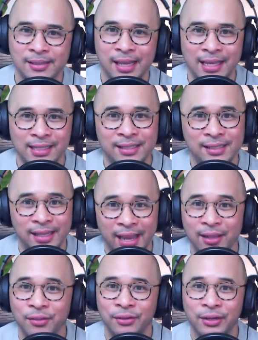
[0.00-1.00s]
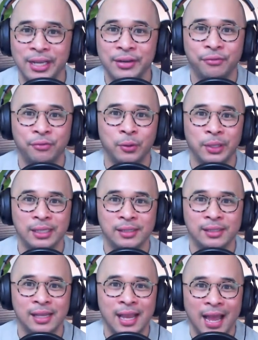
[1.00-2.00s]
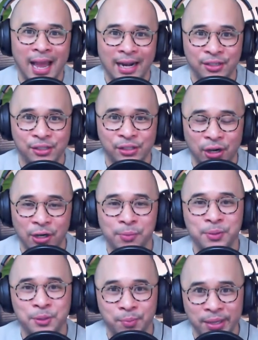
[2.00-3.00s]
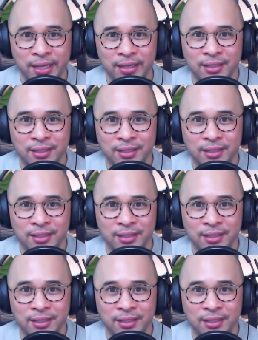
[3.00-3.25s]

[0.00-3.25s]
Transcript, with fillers: and scale their influence at a startup speed.